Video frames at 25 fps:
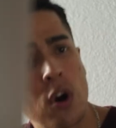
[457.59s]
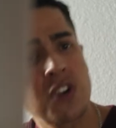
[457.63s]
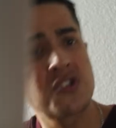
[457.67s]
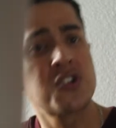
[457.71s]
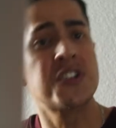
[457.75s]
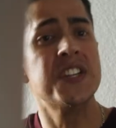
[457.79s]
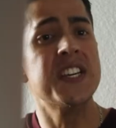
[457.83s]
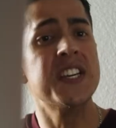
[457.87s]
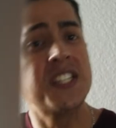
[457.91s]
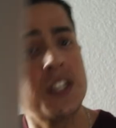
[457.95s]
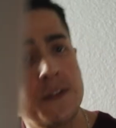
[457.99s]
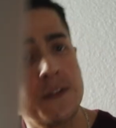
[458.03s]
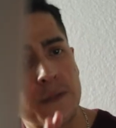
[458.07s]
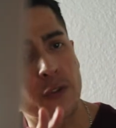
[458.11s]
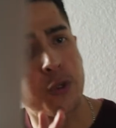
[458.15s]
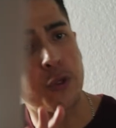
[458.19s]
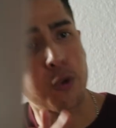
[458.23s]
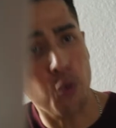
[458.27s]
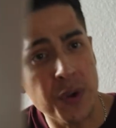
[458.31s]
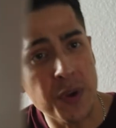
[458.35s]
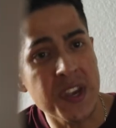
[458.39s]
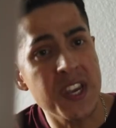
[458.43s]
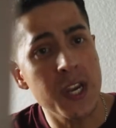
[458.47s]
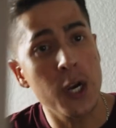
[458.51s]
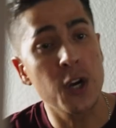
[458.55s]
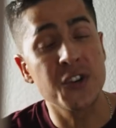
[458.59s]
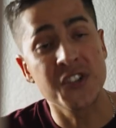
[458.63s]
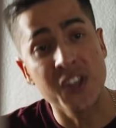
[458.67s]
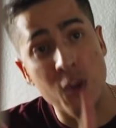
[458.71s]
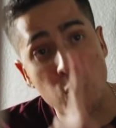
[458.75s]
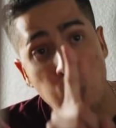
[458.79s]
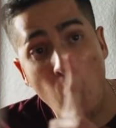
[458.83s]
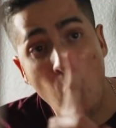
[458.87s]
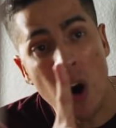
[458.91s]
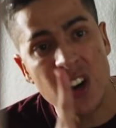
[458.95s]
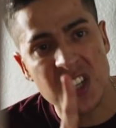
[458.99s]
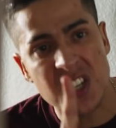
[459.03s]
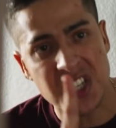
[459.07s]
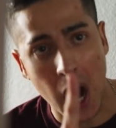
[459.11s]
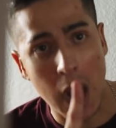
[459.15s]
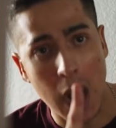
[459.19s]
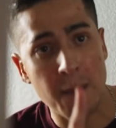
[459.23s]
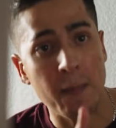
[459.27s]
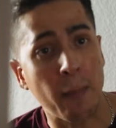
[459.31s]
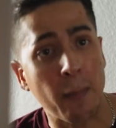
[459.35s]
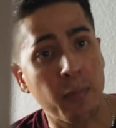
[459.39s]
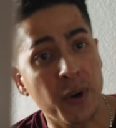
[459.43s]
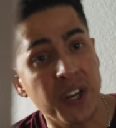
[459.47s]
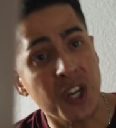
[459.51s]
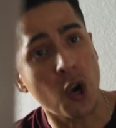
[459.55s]
crush on Izzy for three years, and the one
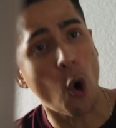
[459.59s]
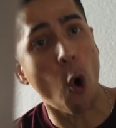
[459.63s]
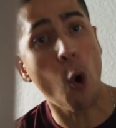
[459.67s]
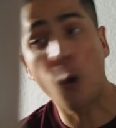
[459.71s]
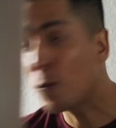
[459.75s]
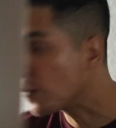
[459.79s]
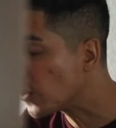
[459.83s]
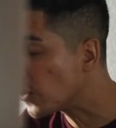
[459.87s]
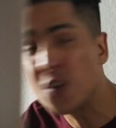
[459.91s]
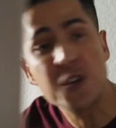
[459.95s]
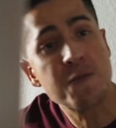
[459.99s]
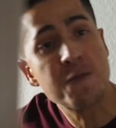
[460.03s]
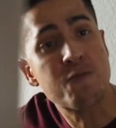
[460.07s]
time I bring you over,